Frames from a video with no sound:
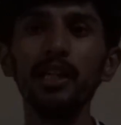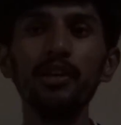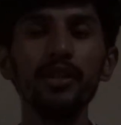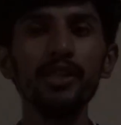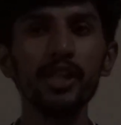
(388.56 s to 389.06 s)

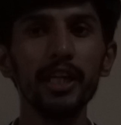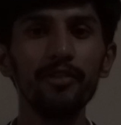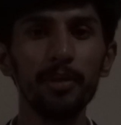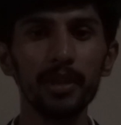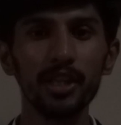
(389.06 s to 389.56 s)
now in JD
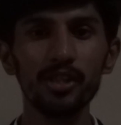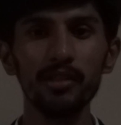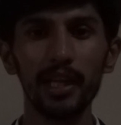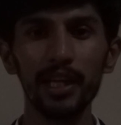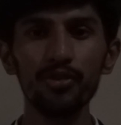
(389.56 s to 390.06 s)

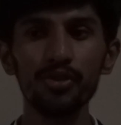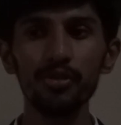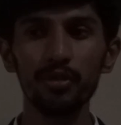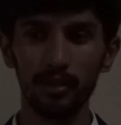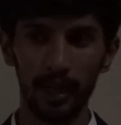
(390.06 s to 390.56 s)
fabrication, they used
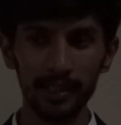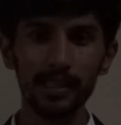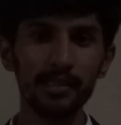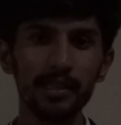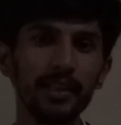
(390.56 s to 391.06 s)
to, as
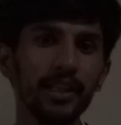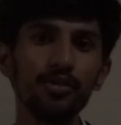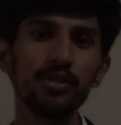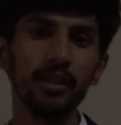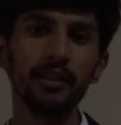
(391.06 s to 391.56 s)
I said, they
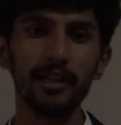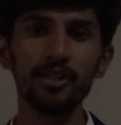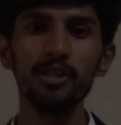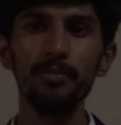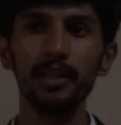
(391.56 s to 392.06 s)
used a
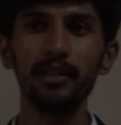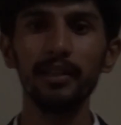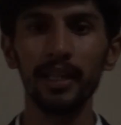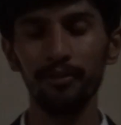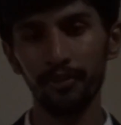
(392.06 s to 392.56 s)
traditional
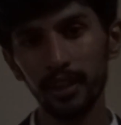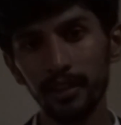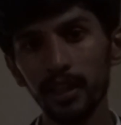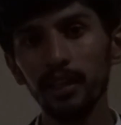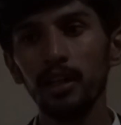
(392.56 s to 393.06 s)
method where
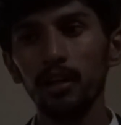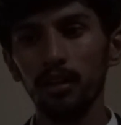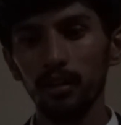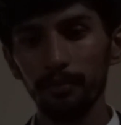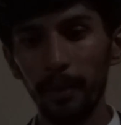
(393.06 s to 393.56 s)
they
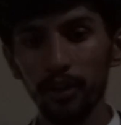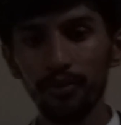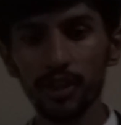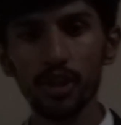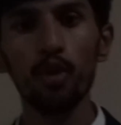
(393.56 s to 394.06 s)

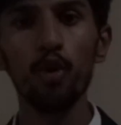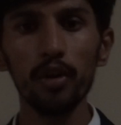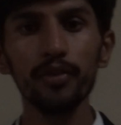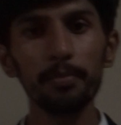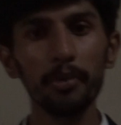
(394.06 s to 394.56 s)
manufacture whole
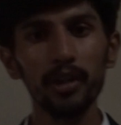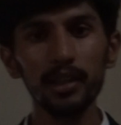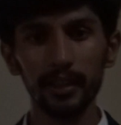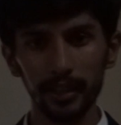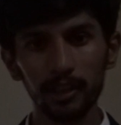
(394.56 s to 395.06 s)
of the
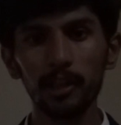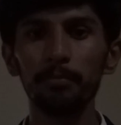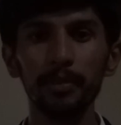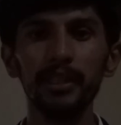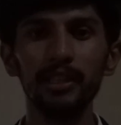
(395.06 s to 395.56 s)
product in the
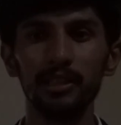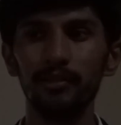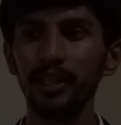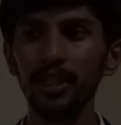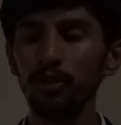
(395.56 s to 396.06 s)
company
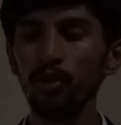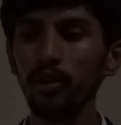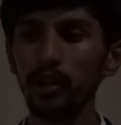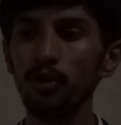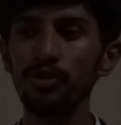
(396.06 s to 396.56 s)
itself. They do
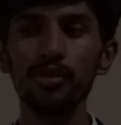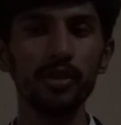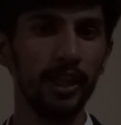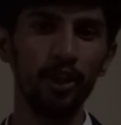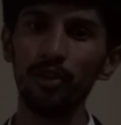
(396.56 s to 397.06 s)
not
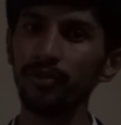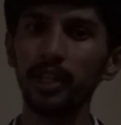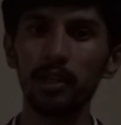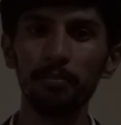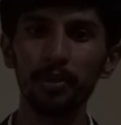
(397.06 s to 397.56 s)
outsource any of
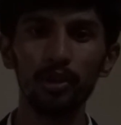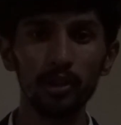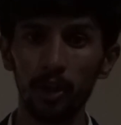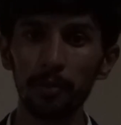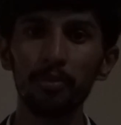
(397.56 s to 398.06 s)
their component
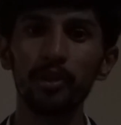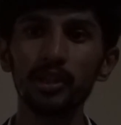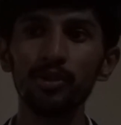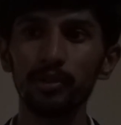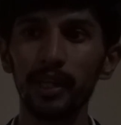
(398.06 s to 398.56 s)
or
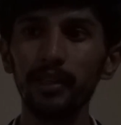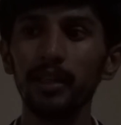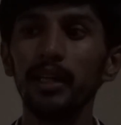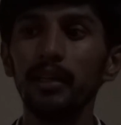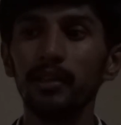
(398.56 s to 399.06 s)
products, so that
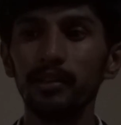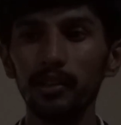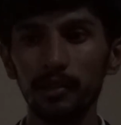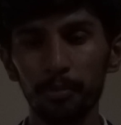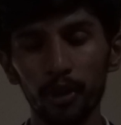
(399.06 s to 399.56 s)

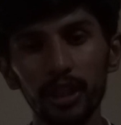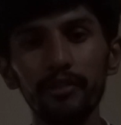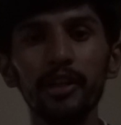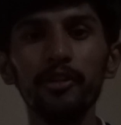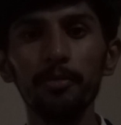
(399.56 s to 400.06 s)
the
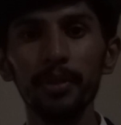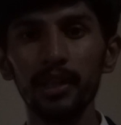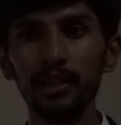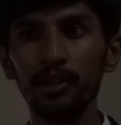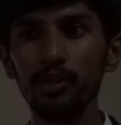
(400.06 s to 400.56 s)
productivity will be
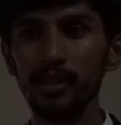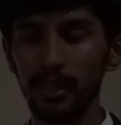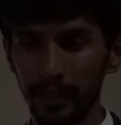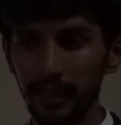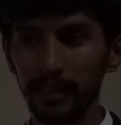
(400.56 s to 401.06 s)

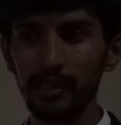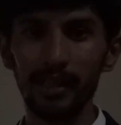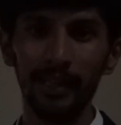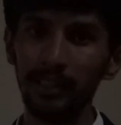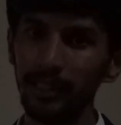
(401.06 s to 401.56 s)
increased
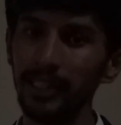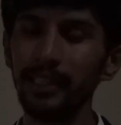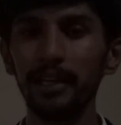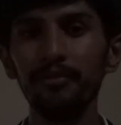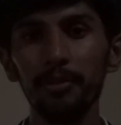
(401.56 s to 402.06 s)
and the
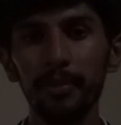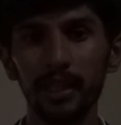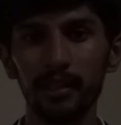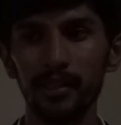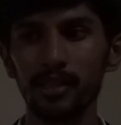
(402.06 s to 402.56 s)
lead time will be
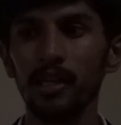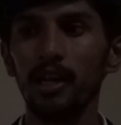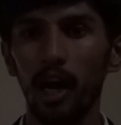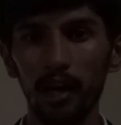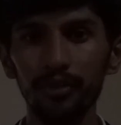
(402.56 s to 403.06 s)
decreased.
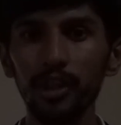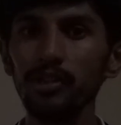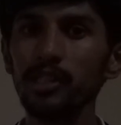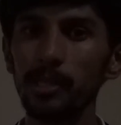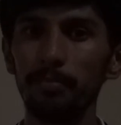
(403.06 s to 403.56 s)
After
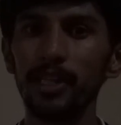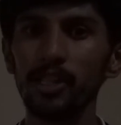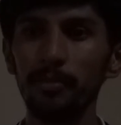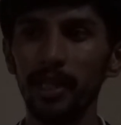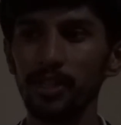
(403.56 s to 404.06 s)
using supply
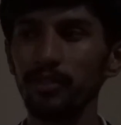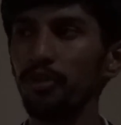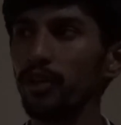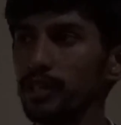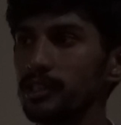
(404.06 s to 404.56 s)
chain management,
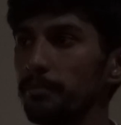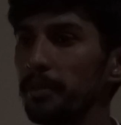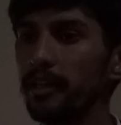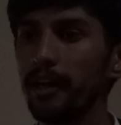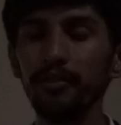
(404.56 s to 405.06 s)
for
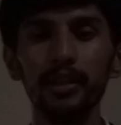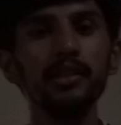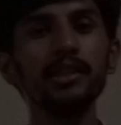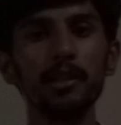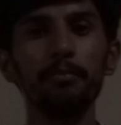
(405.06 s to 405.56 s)
example, now in
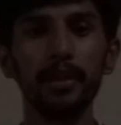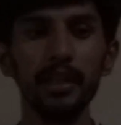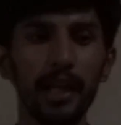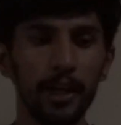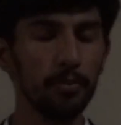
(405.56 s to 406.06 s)
this
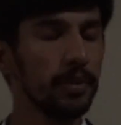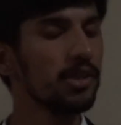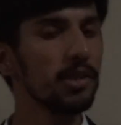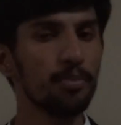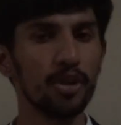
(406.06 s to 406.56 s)
company, Canopy
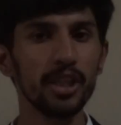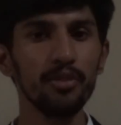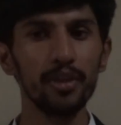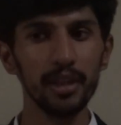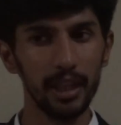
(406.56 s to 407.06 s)
is the
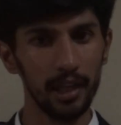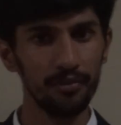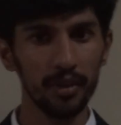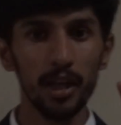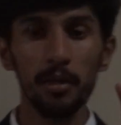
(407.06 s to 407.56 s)
project where
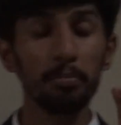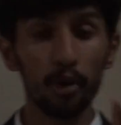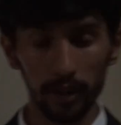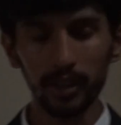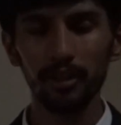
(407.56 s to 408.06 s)

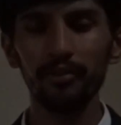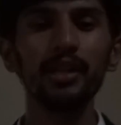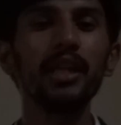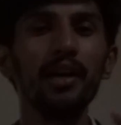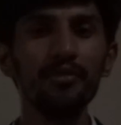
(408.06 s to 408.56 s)

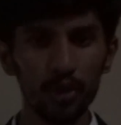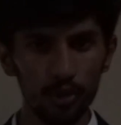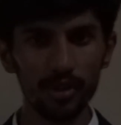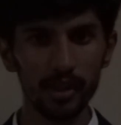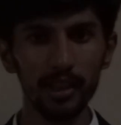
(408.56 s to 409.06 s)
they have
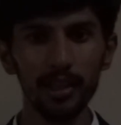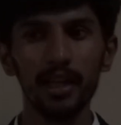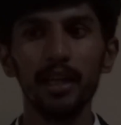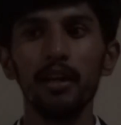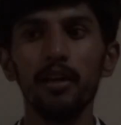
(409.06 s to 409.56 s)
used it
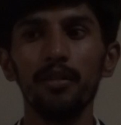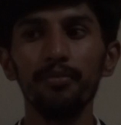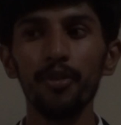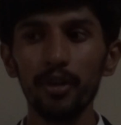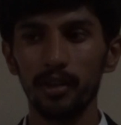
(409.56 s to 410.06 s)

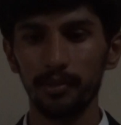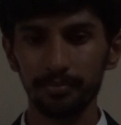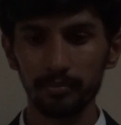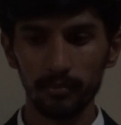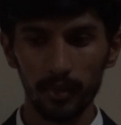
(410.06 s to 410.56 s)
for
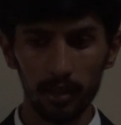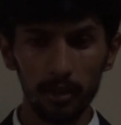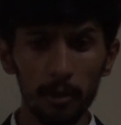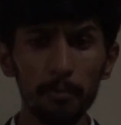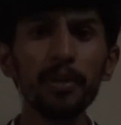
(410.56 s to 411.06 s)

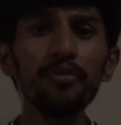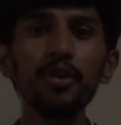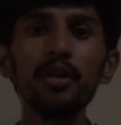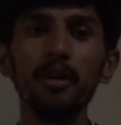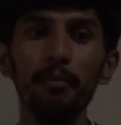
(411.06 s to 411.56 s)

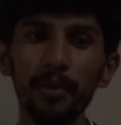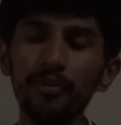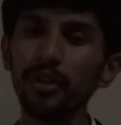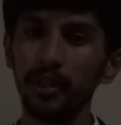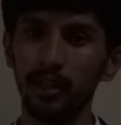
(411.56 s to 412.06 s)
before
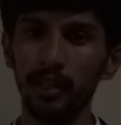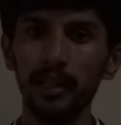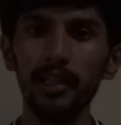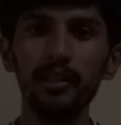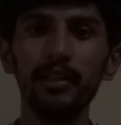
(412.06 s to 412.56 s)

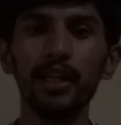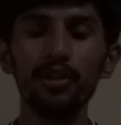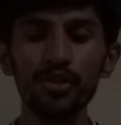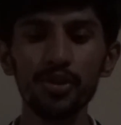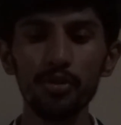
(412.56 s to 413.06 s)
earlier they
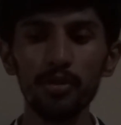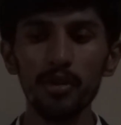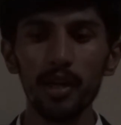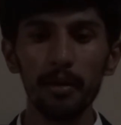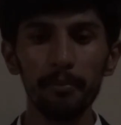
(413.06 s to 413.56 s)
used
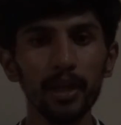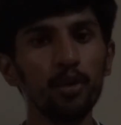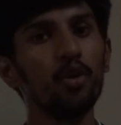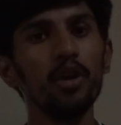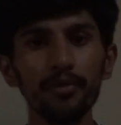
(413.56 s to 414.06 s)
to make
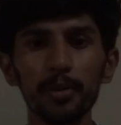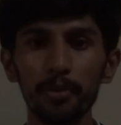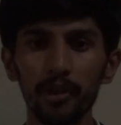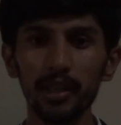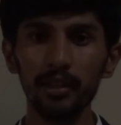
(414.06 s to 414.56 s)
whole of the
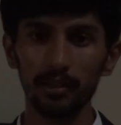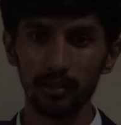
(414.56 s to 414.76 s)
product,